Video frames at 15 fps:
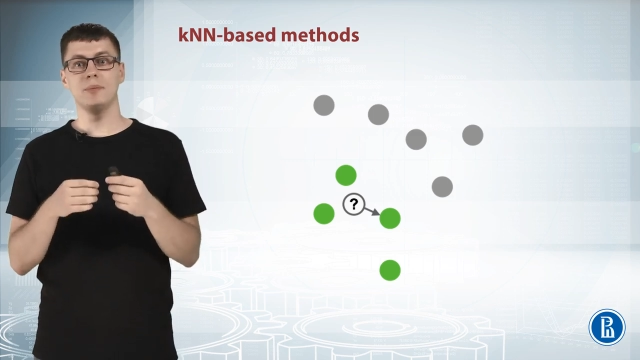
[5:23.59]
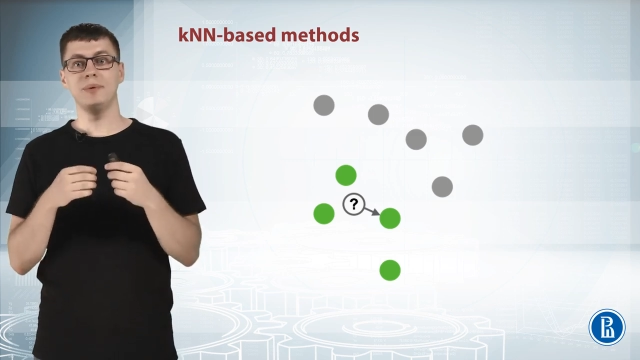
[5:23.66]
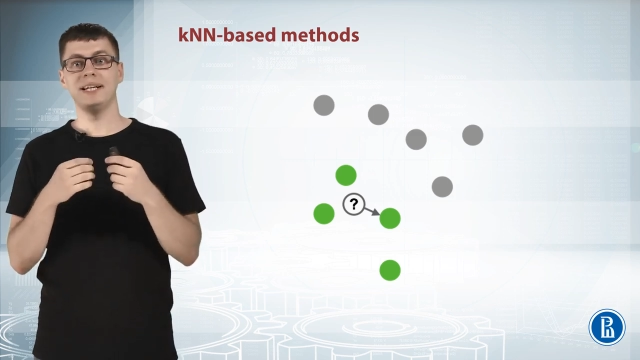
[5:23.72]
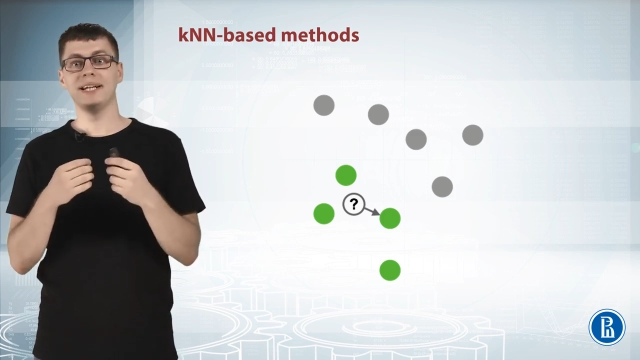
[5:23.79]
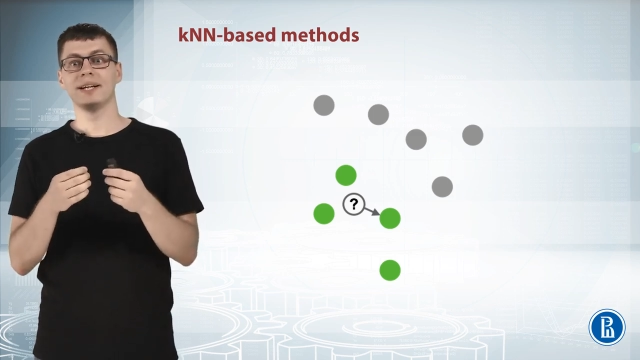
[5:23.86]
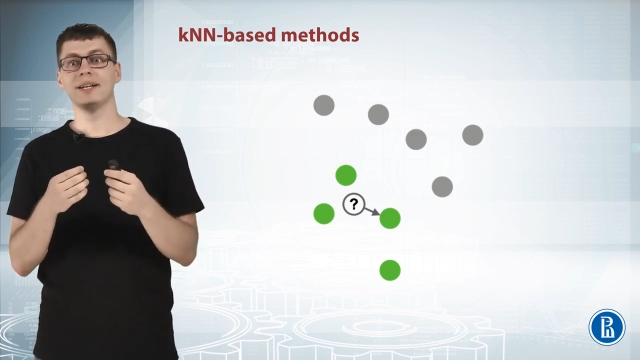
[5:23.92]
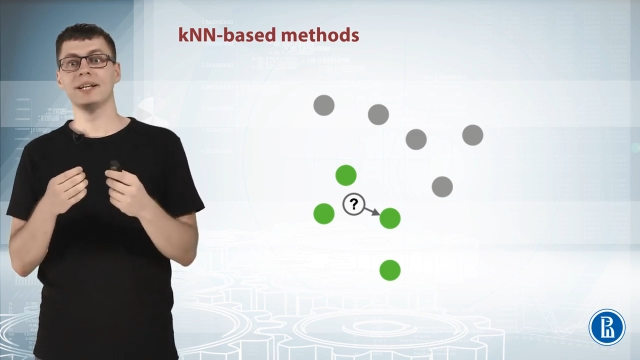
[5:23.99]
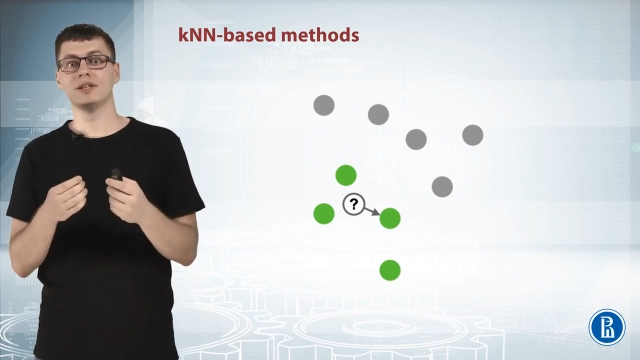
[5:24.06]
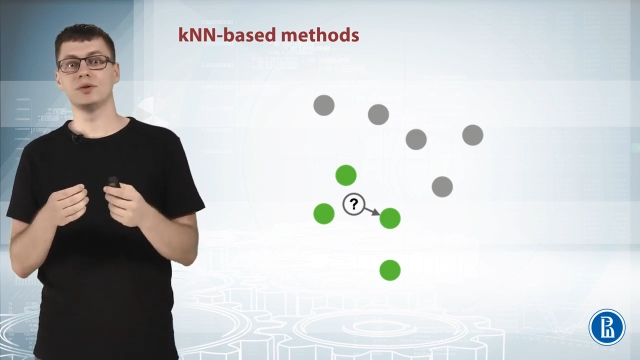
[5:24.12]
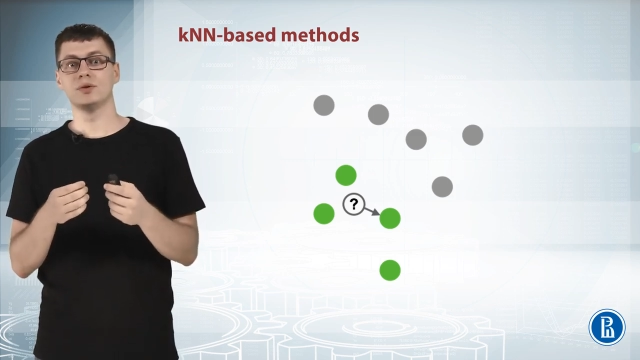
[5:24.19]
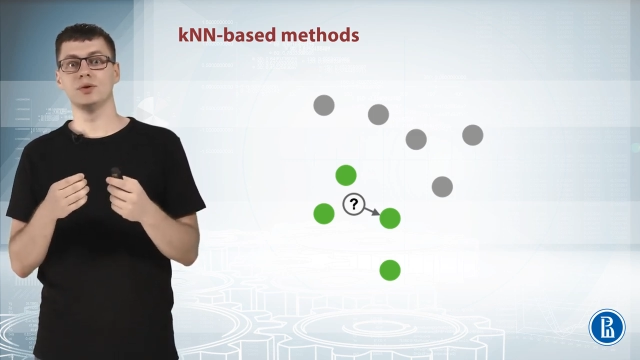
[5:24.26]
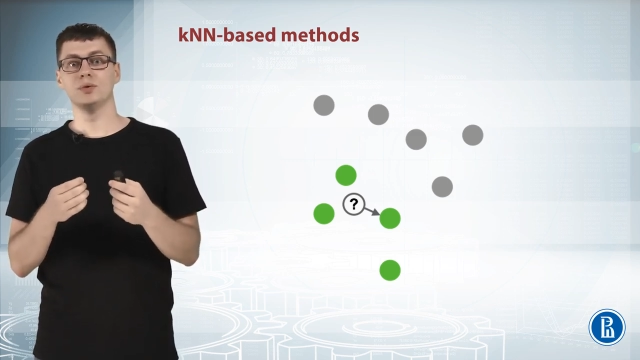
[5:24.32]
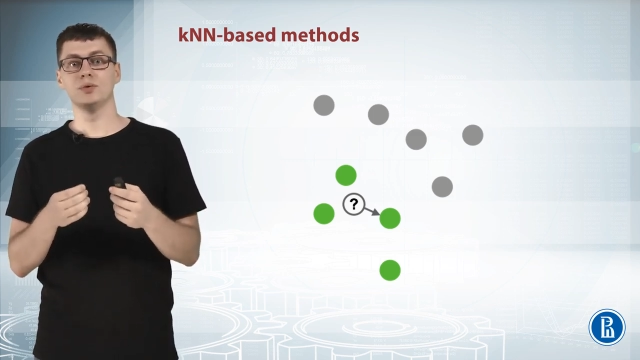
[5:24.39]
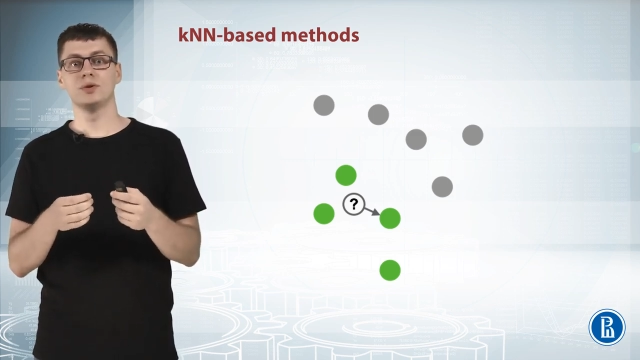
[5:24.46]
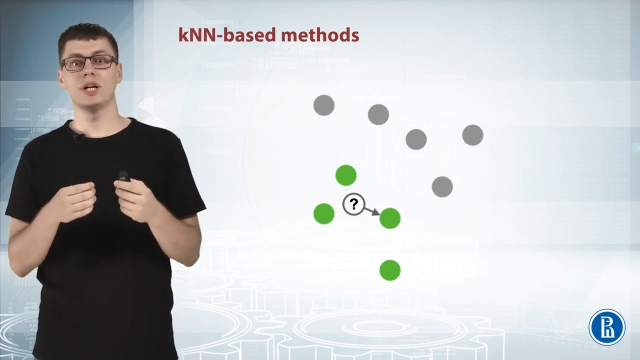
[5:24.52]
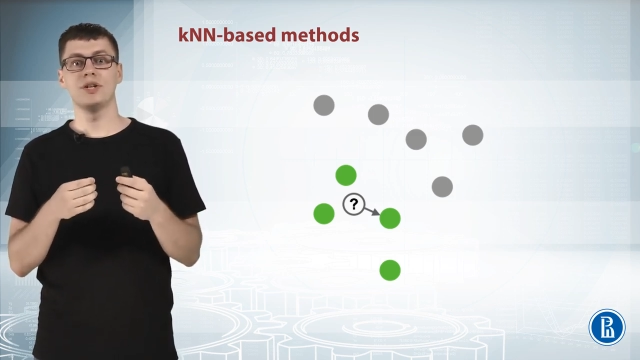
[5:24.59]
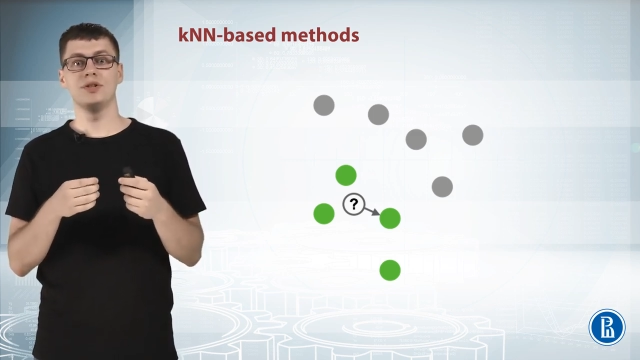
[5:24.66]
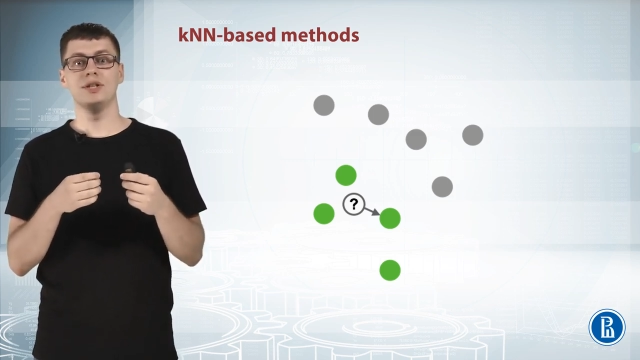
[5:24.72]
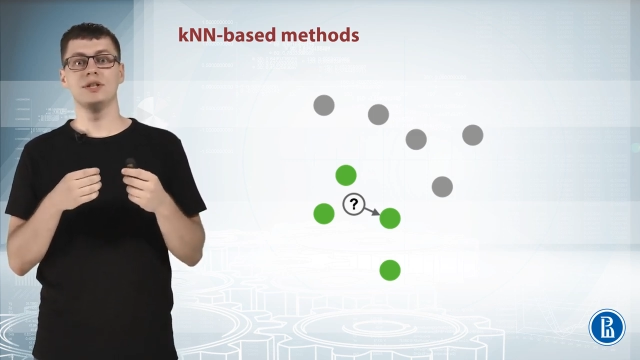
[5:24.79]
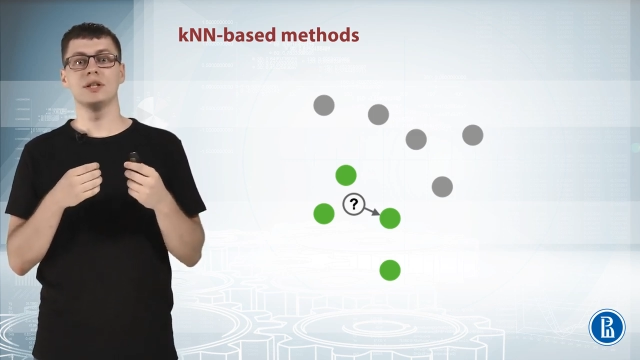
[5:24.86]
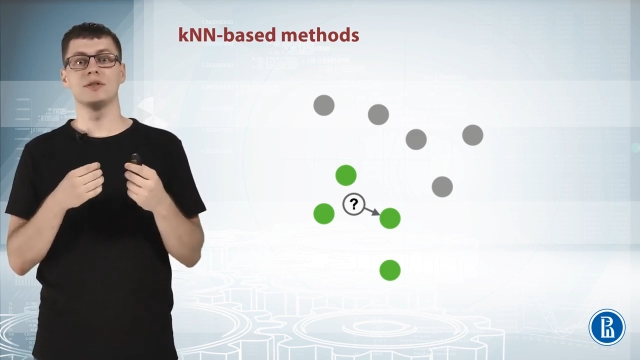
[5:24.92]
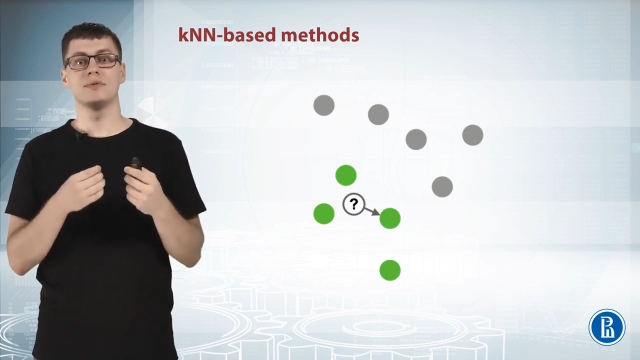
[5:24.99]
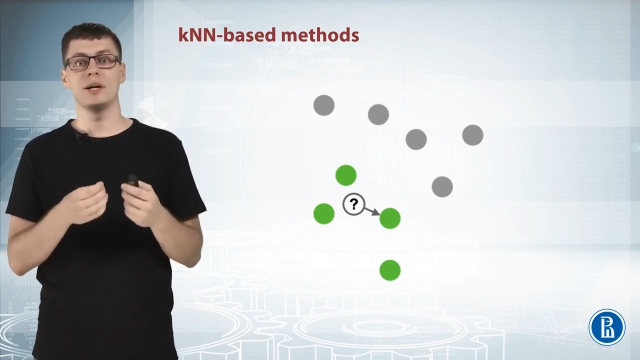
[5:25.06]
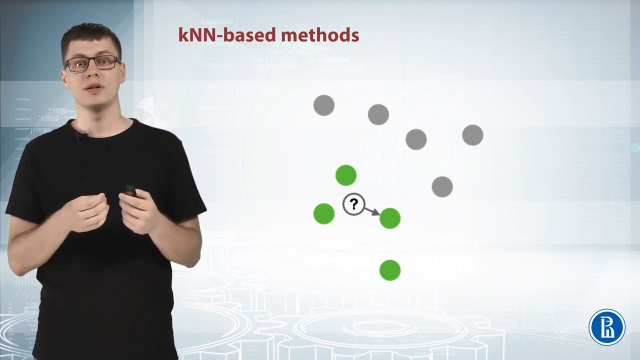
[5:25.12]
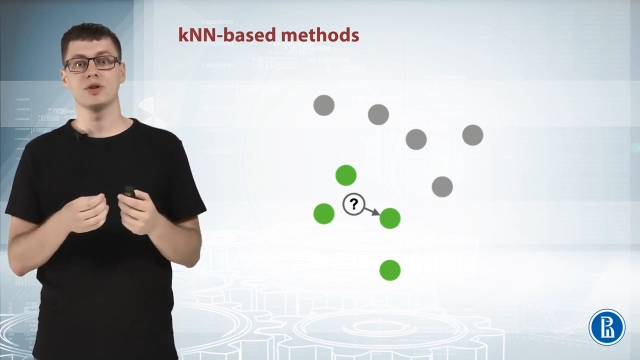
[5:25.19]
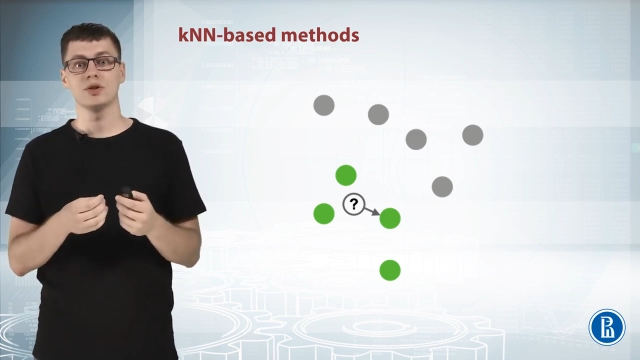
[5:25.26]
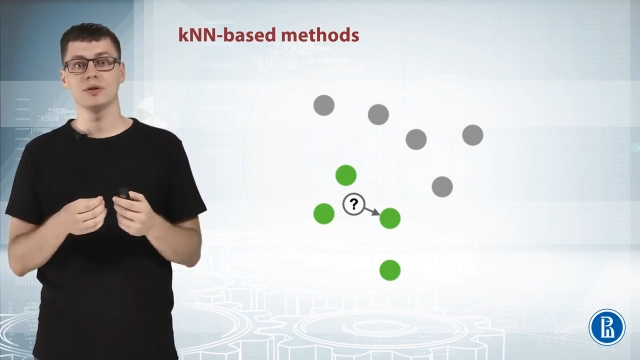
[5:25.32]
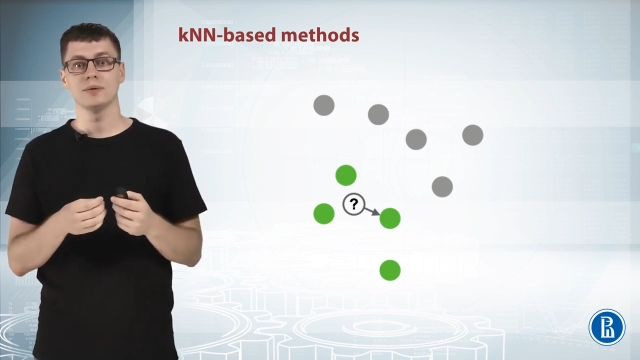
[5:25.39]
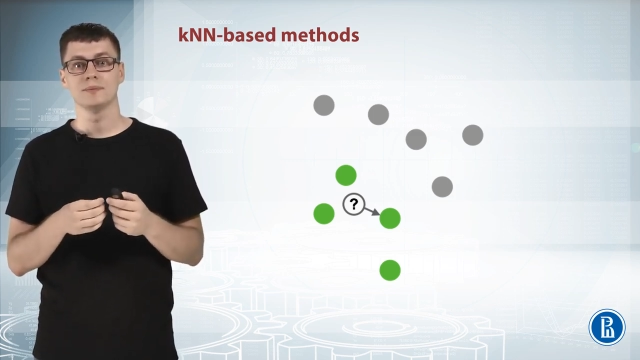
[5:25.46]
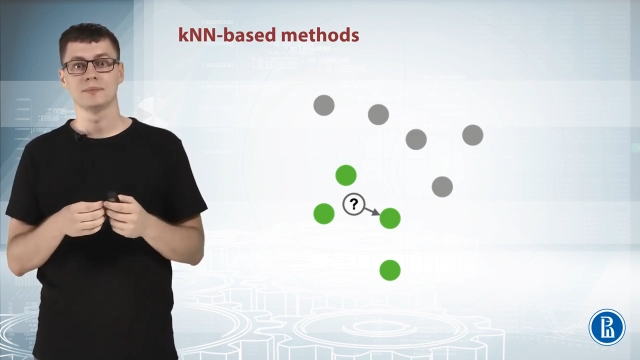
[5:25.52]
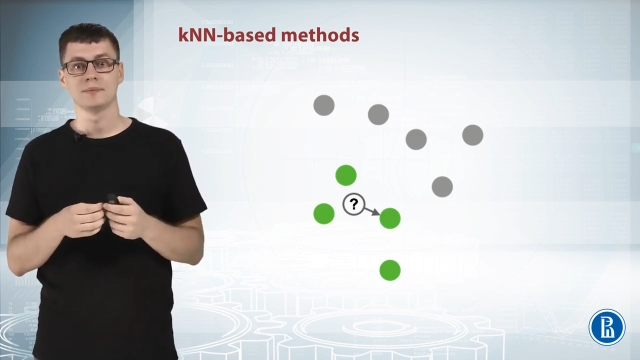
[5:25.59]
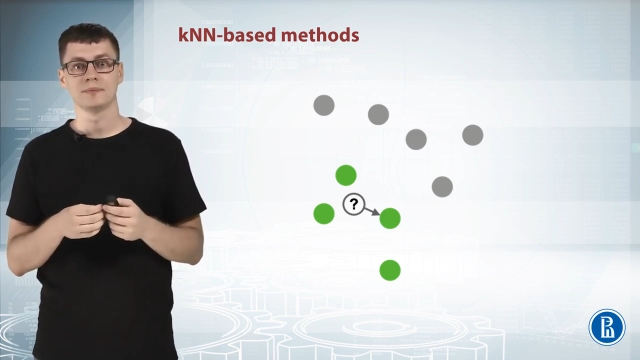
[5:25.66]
meaningless to use such distance function.